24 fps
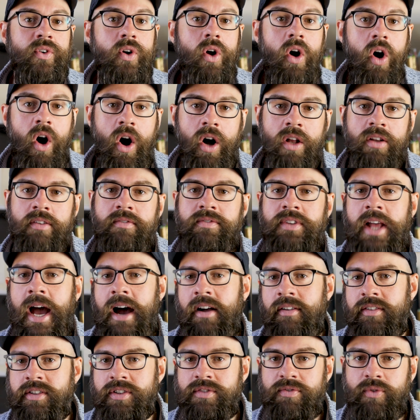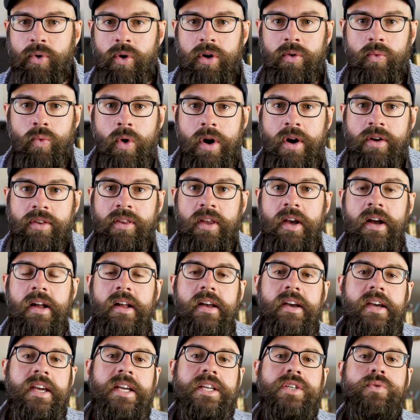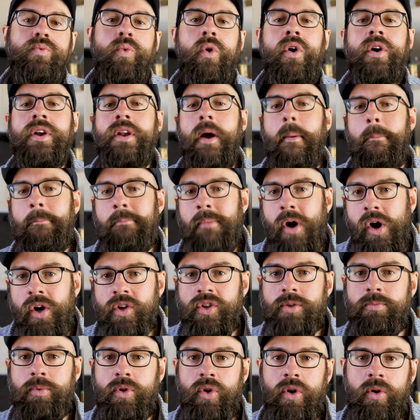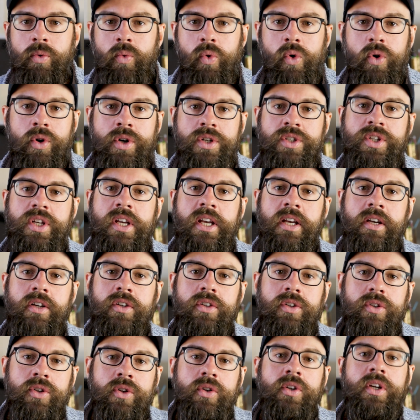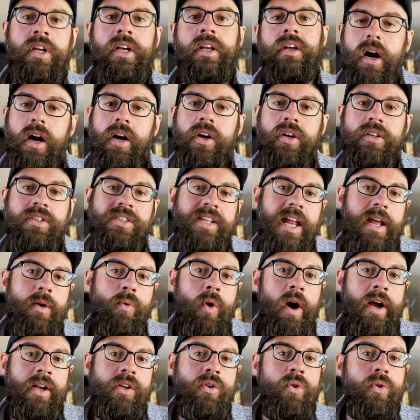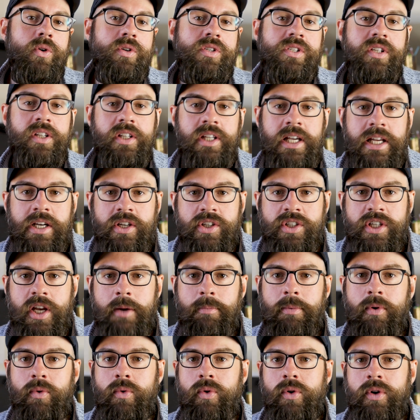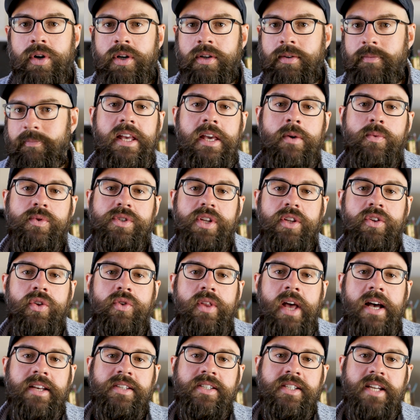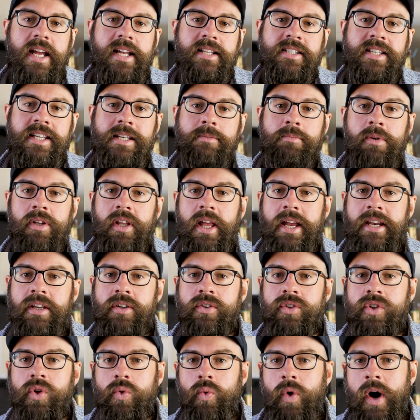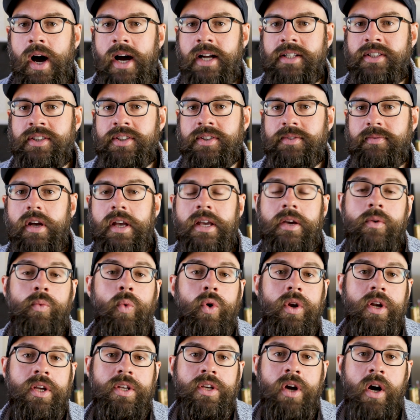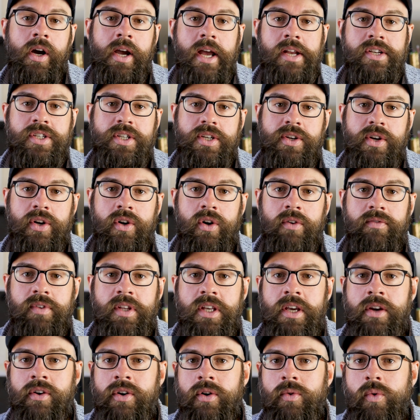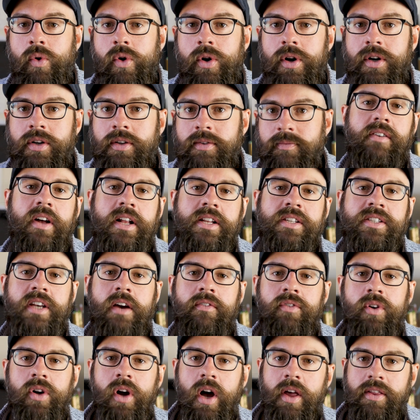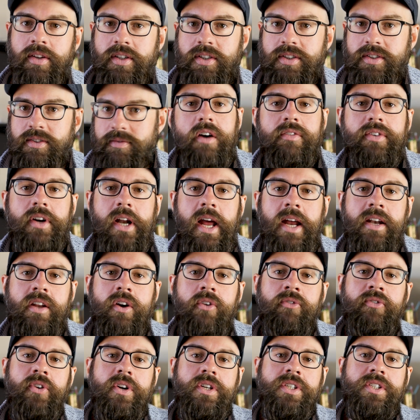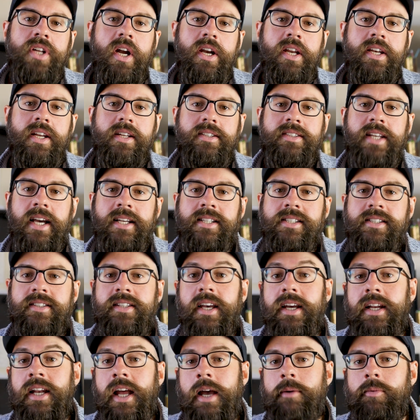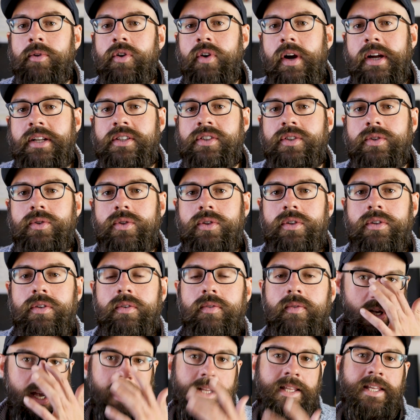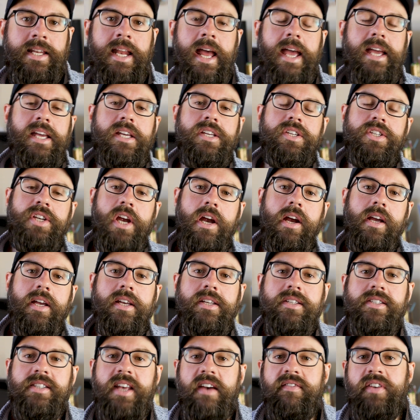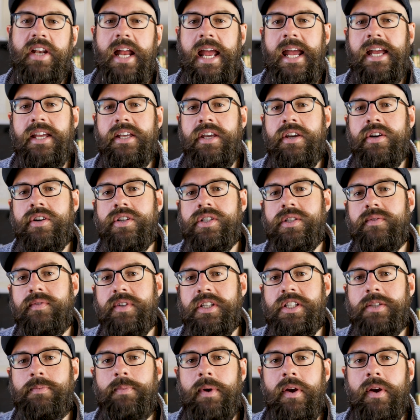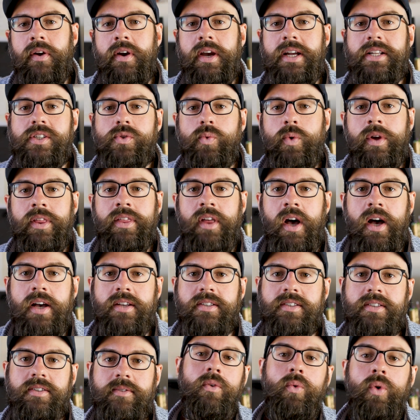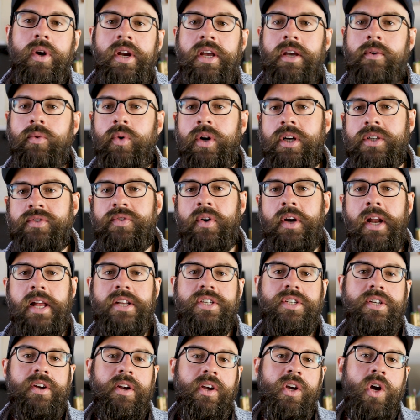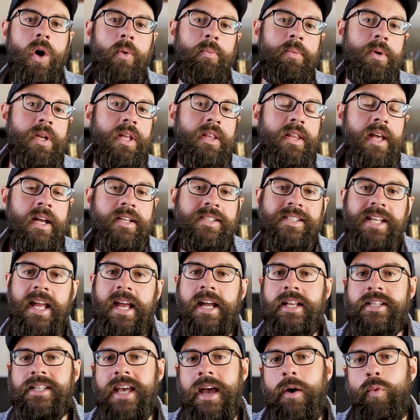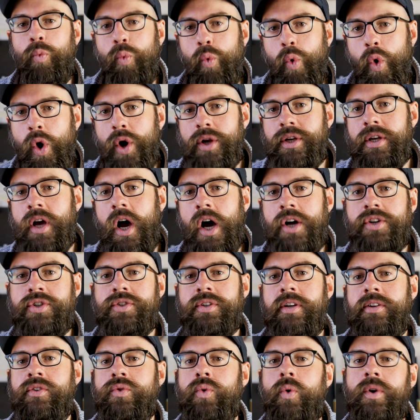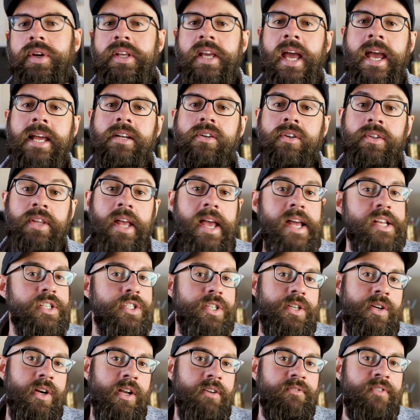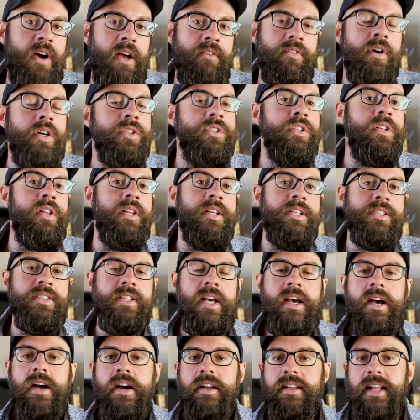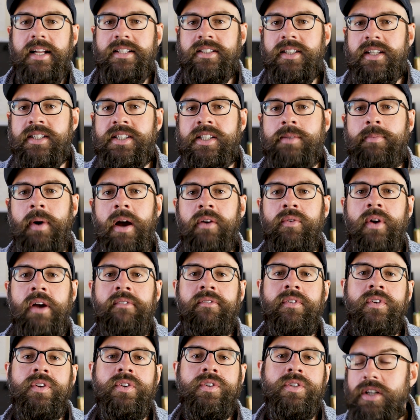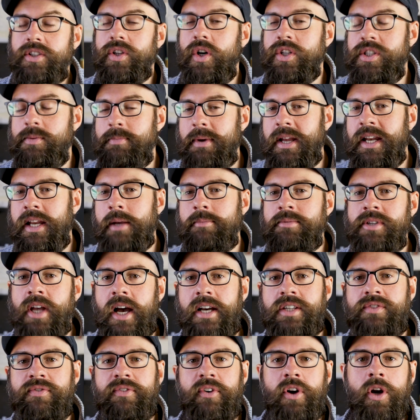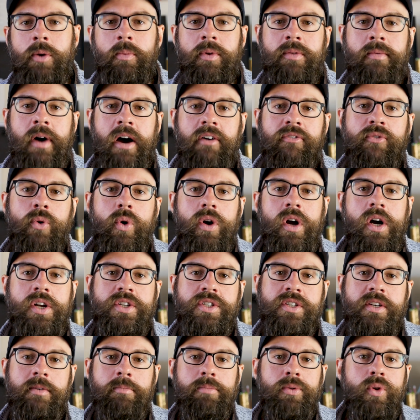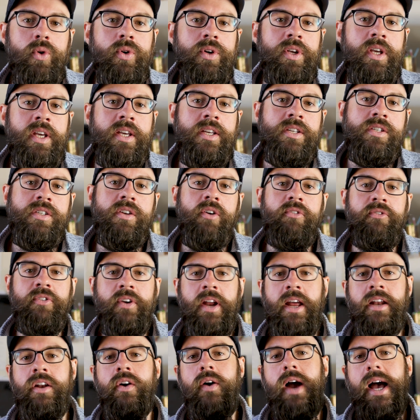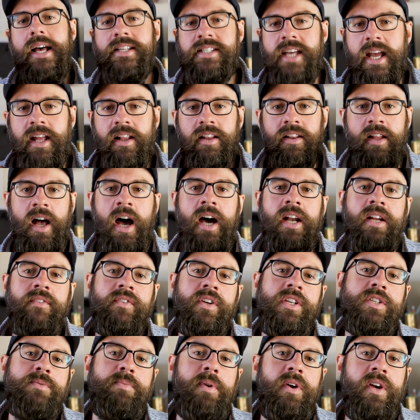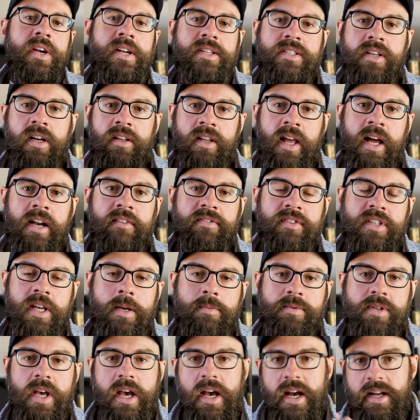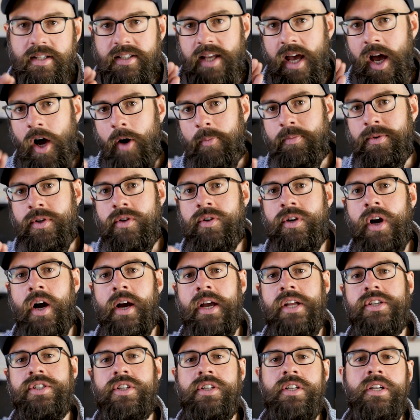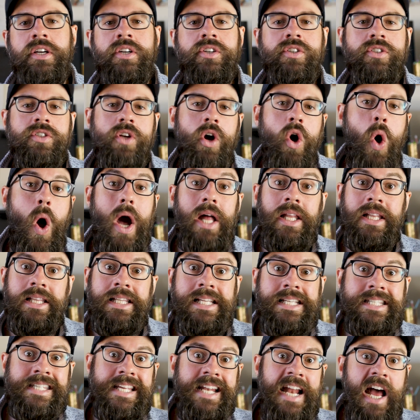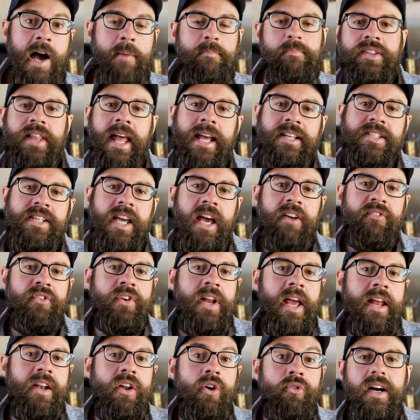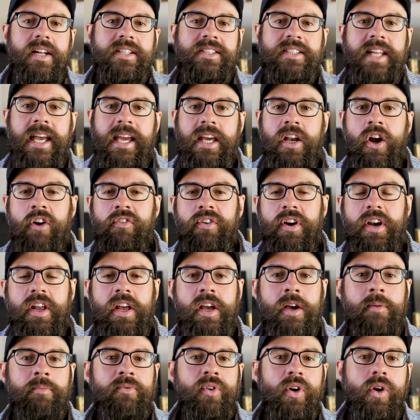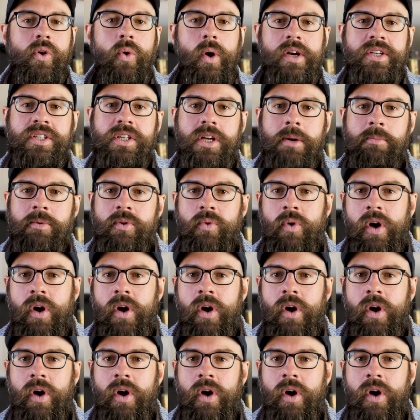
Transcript: for all of Dallas Fort Worth. He's won multiple awards, including a statewide Corps Leadership Award. He was a 2018 Millennial to Watch he won a Young Engineer of the Year award and several others. Fernando first studied at Texas A&M Great School, and today he's sharing his seven, eight years of experience with us, where he works for an engineering company that stands at 128 on the Engineering 500 list. That's listed by revenue. So it's a medium-sized firm with about 400 employees. So Fernando has a lot of experience, a lot of tips to help you young engineers. So listen up. Thanks again, Fernando. Let's take it over to him for question number